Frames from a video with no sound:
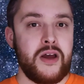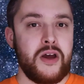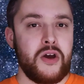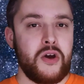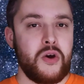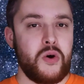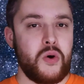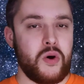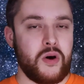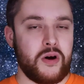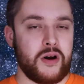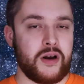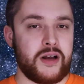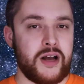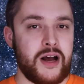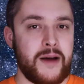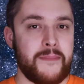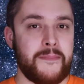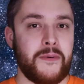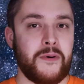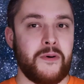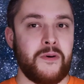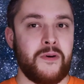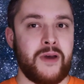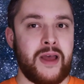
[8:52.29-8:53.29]
who are a
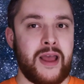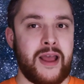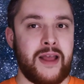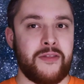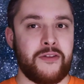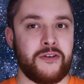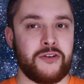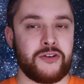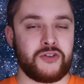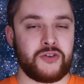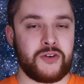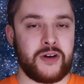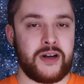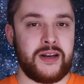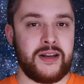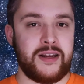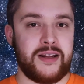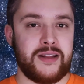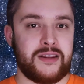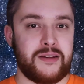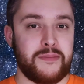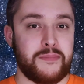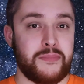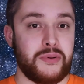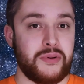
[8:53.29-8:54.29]
couple and they're trying to
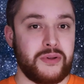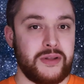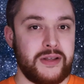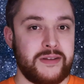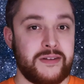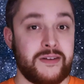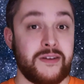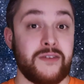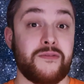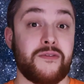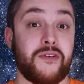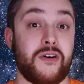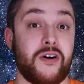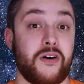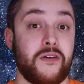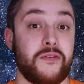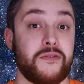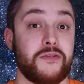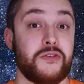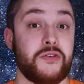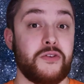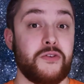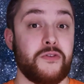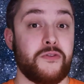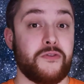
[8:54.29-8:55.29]
get the police
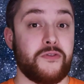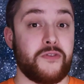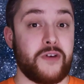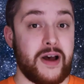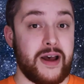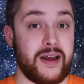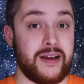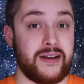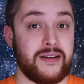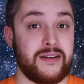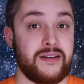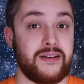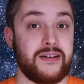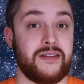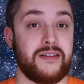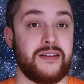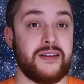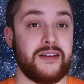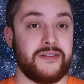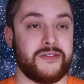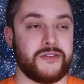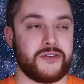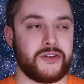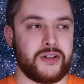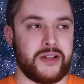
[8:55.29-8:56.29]
involved to find
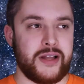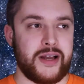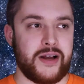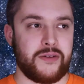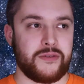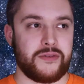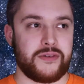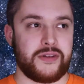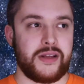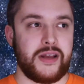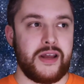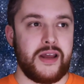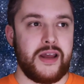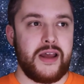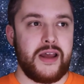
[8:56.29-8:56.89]
these clowns.